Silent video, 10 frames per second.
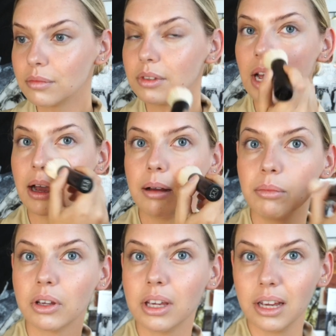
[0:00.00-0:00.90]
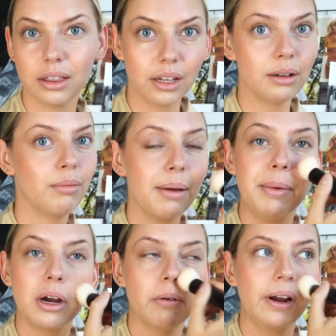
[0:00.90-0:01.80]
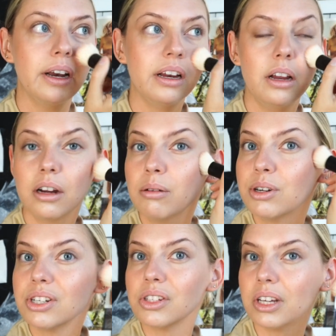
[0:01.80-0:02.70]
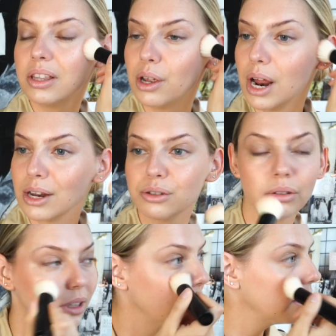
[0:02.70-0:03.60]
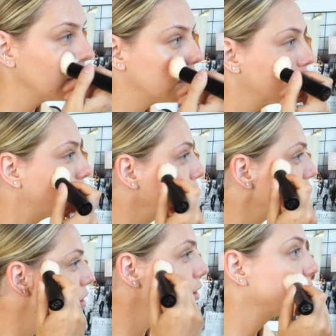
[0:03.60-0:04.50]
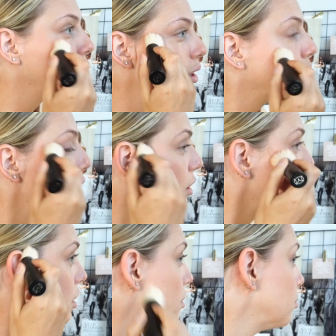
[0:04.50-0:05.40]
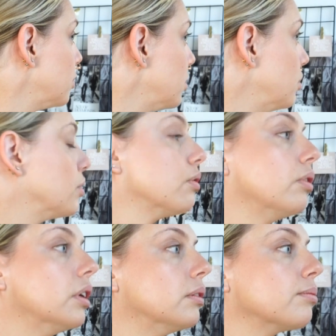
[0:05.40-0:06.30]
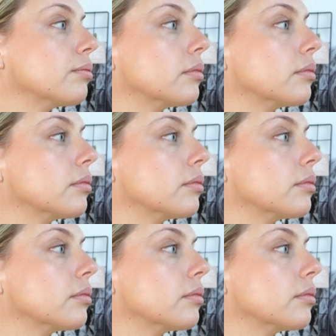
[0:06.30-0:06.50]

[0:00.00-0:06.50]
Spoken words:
Yeah, I'm looking at my mirror right here, which is in the natural light, and it looks beautiful.